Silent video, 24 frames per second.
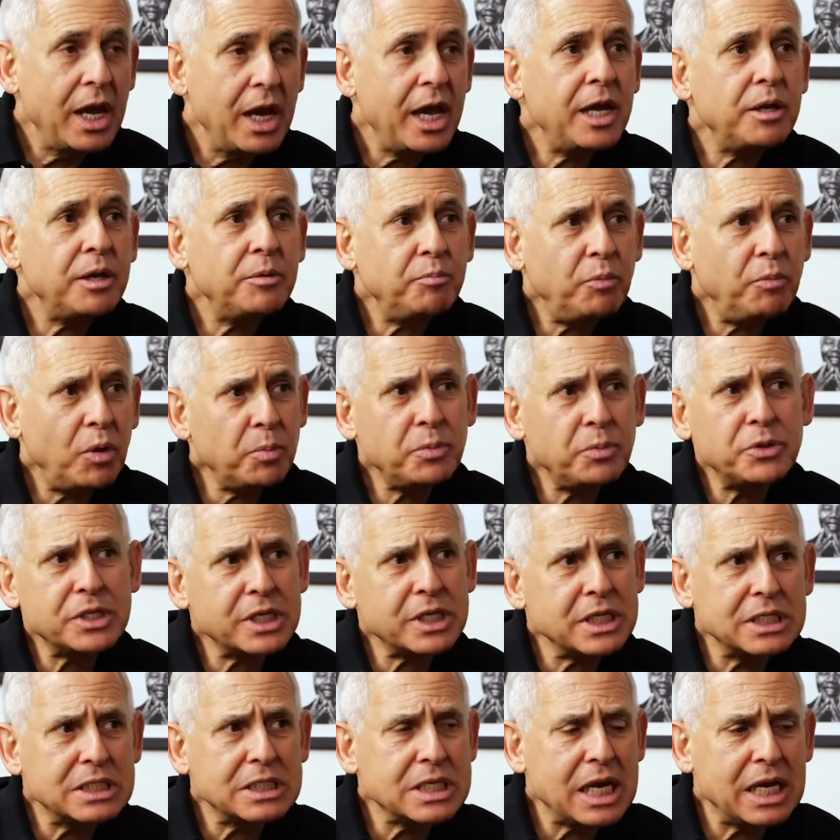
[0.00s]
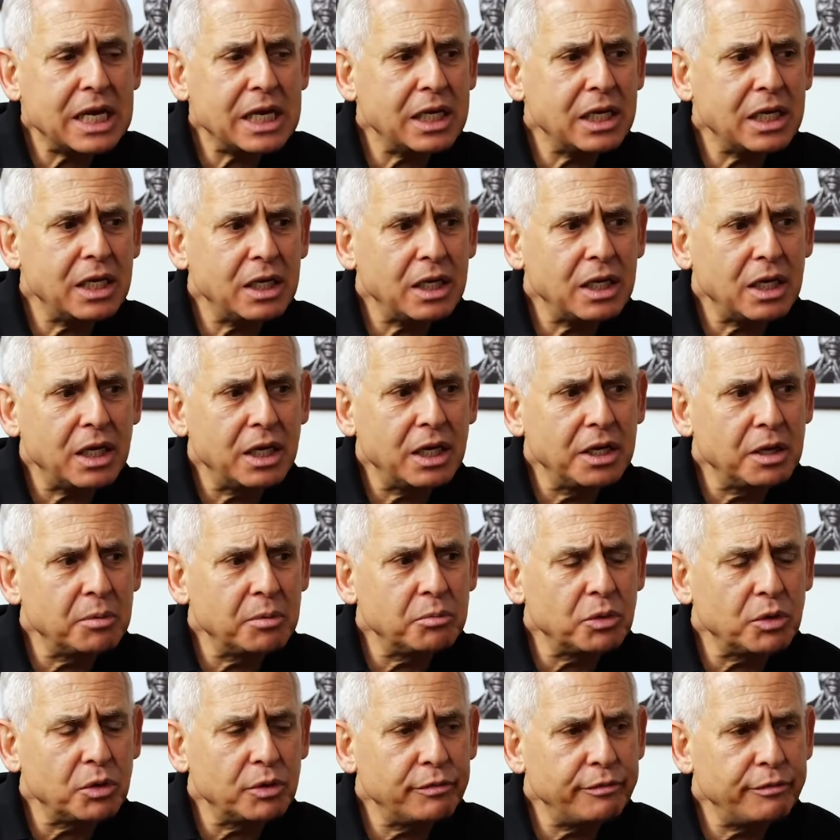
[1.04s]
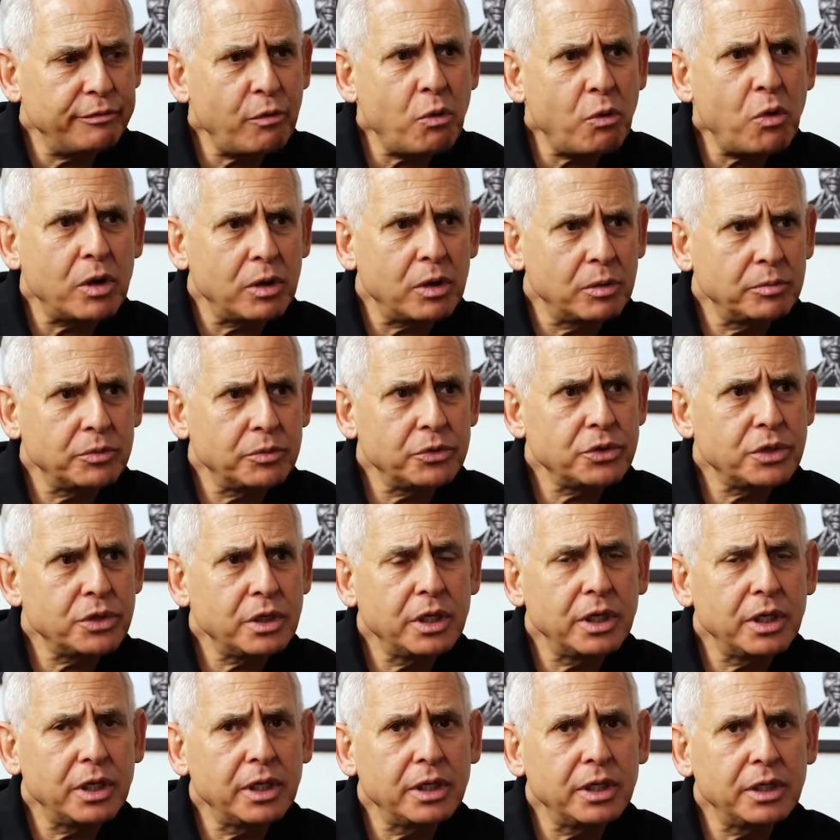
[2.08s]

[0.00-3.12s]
And purpose can take a number of forms. Mm -hmm.